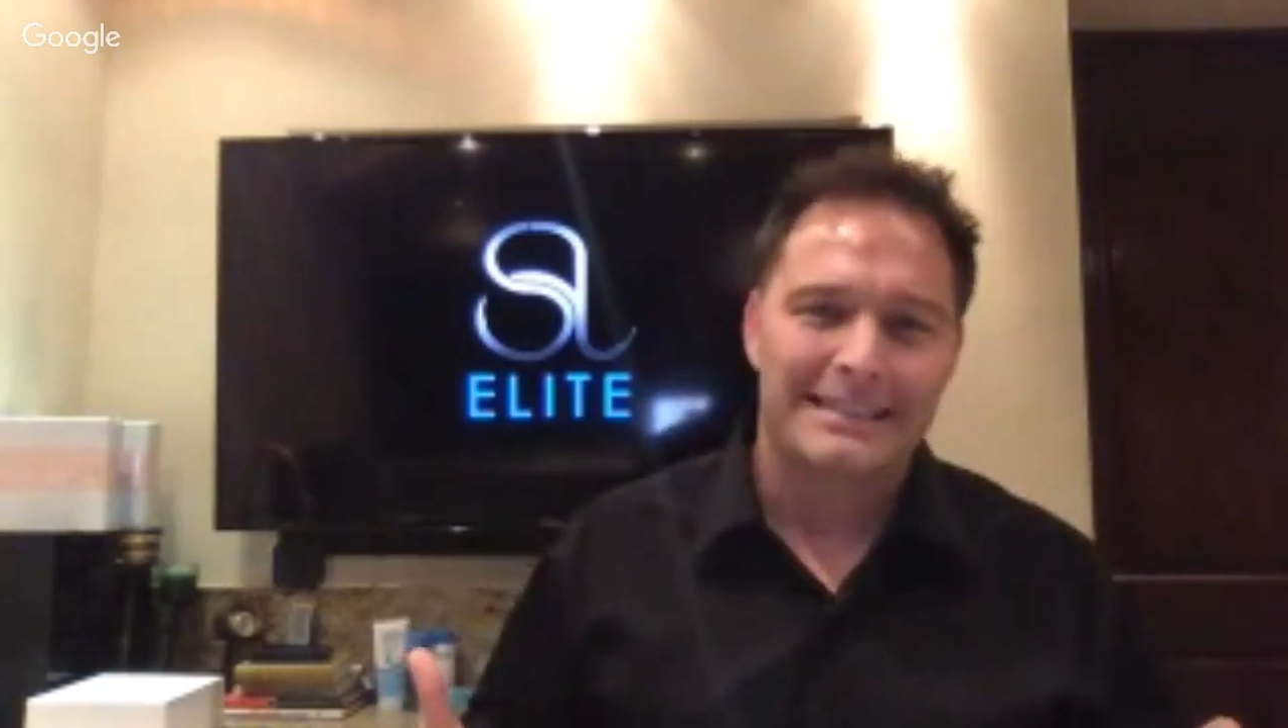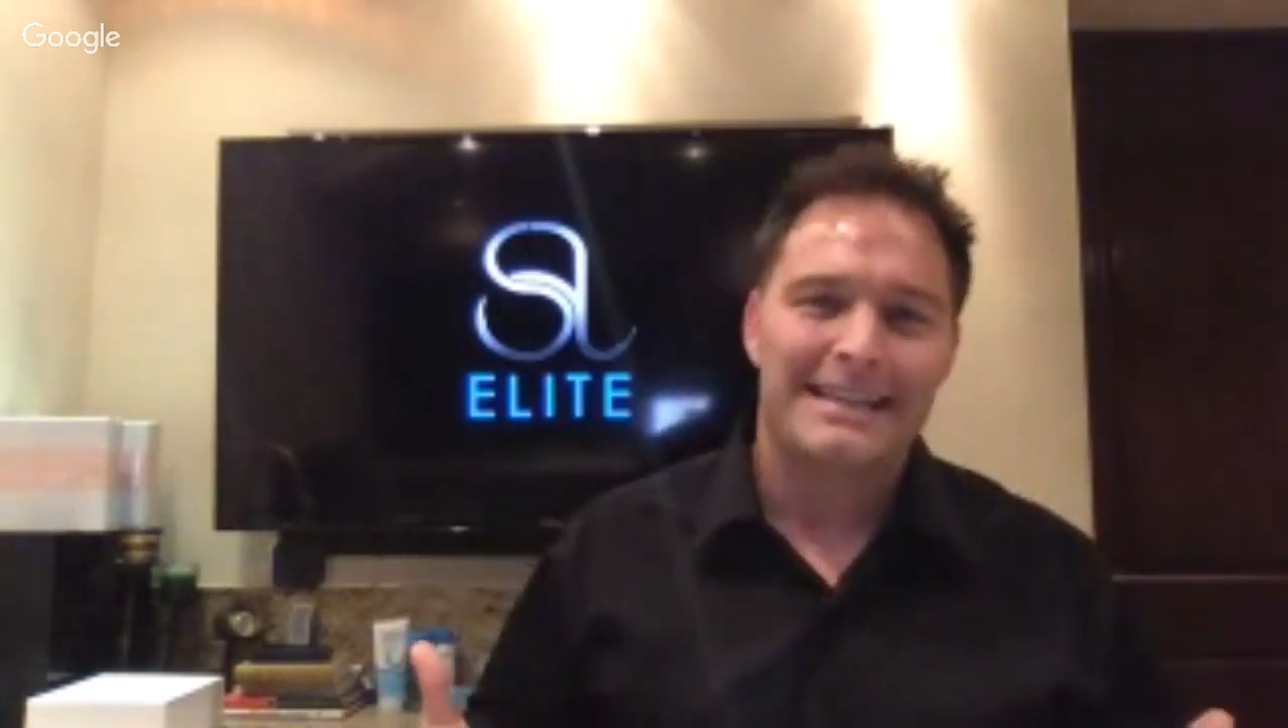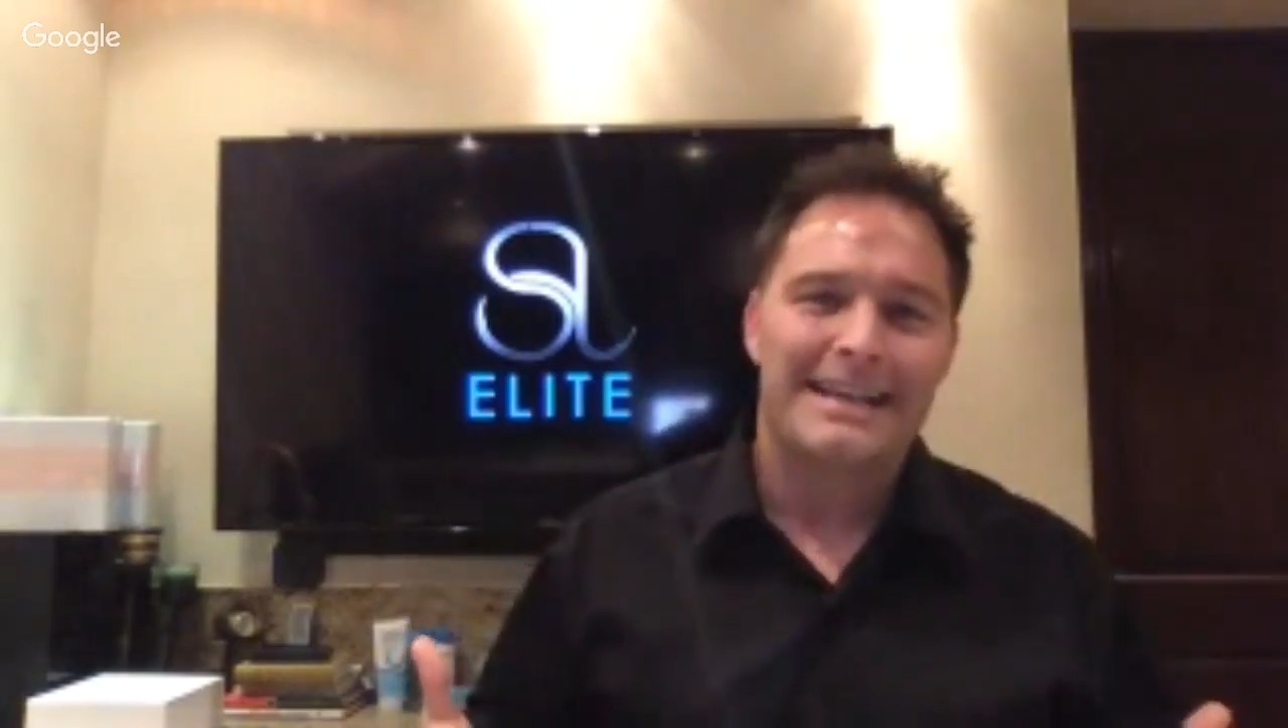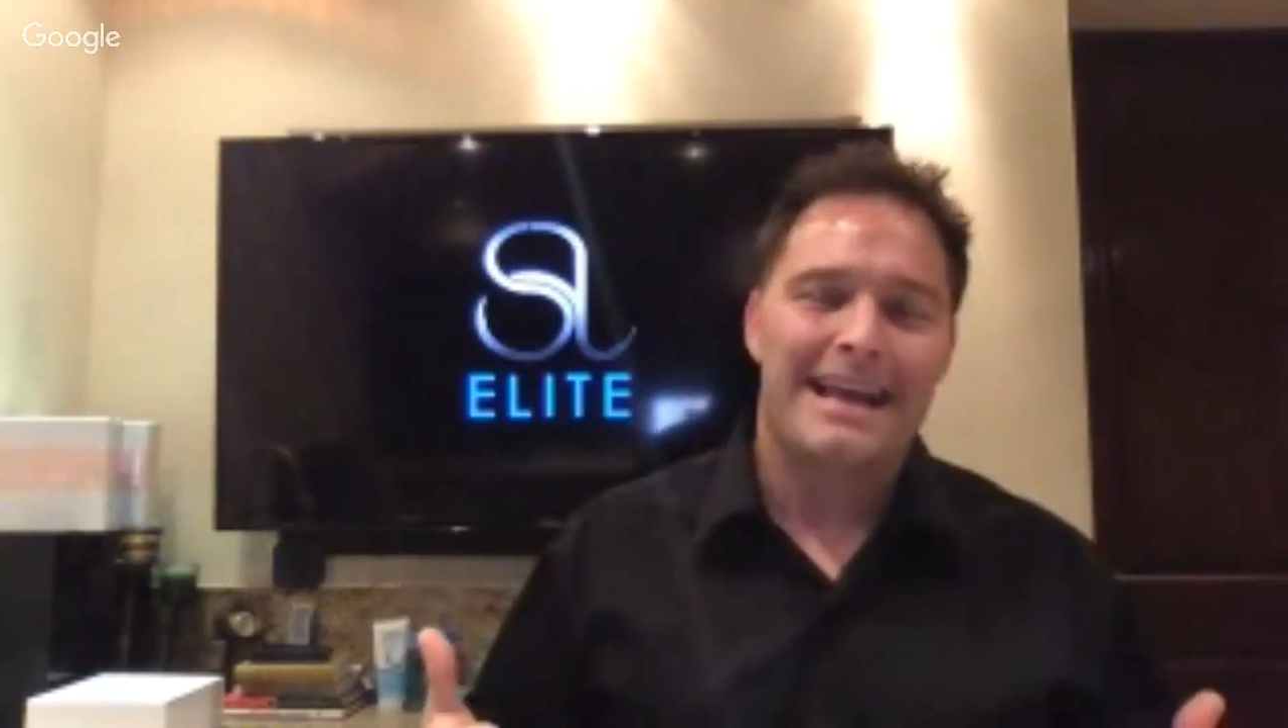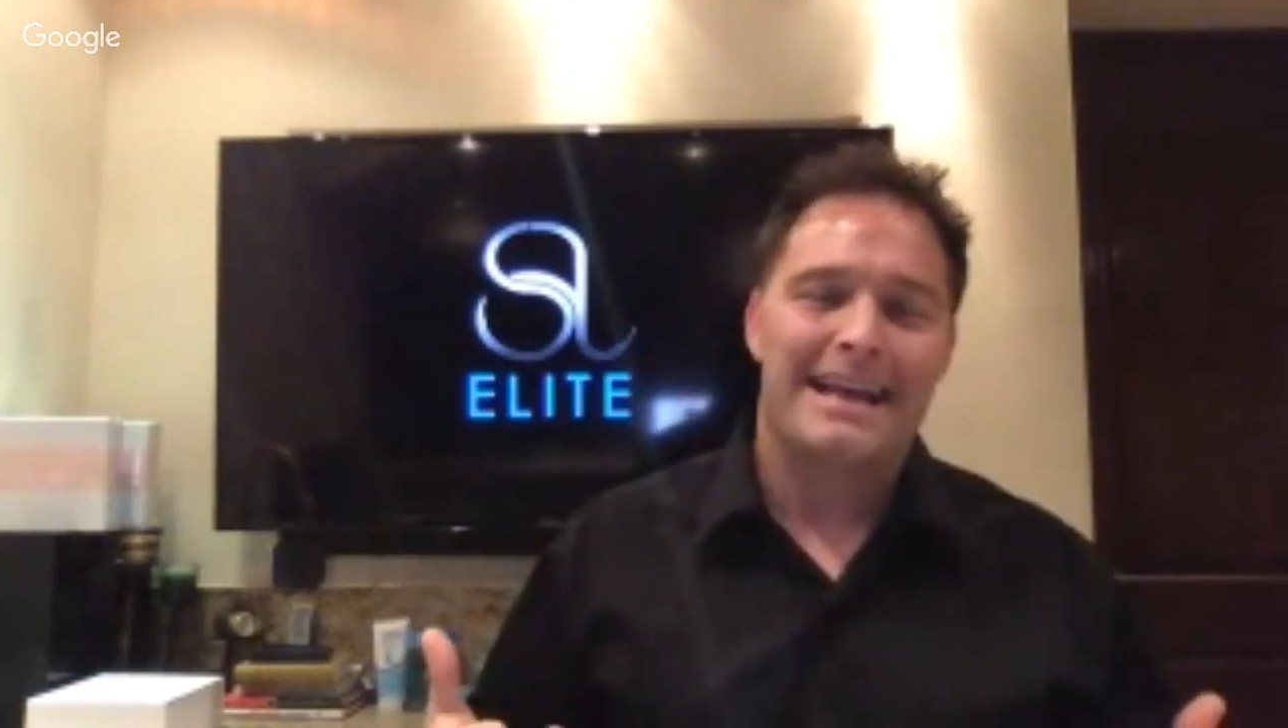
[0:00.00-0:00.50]

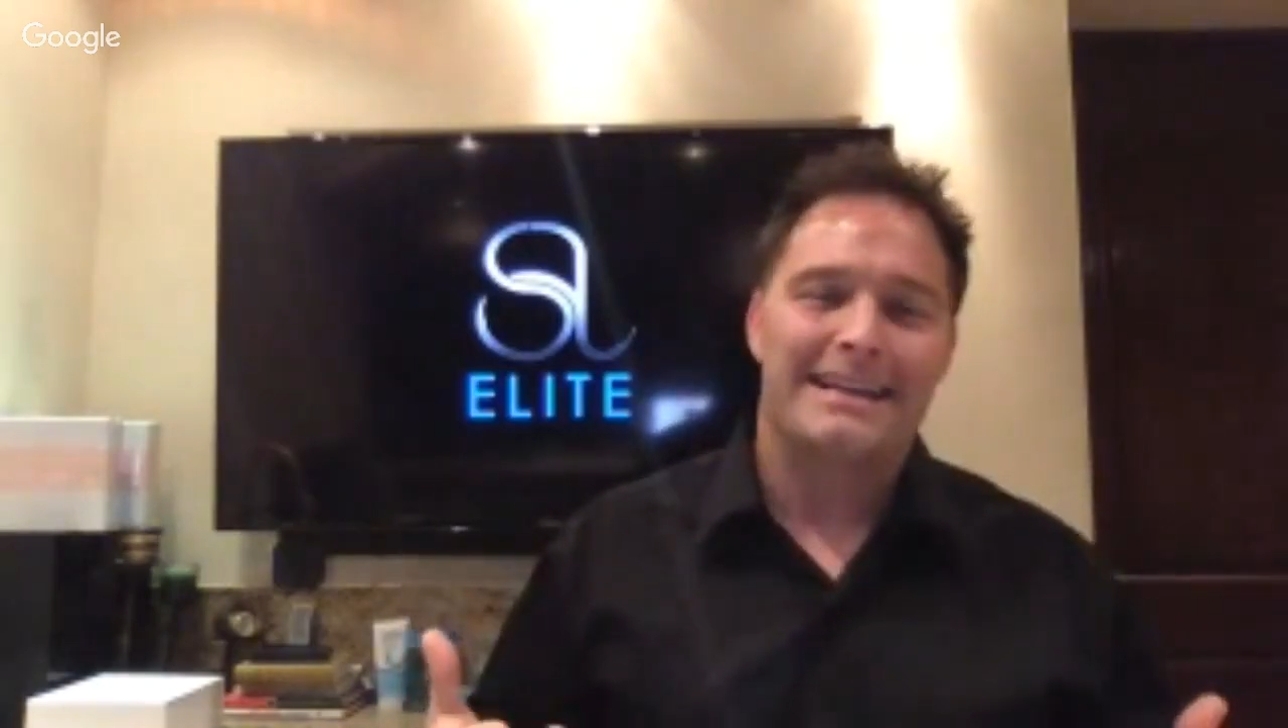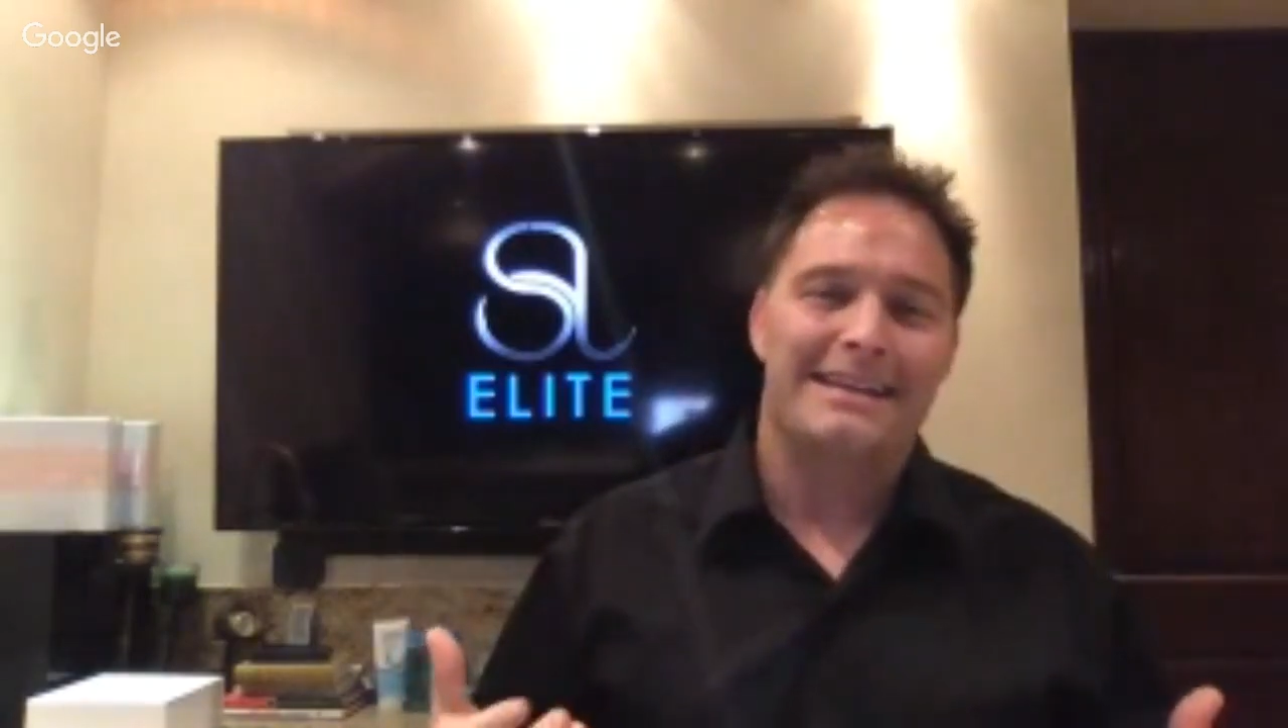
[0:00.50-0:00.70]
And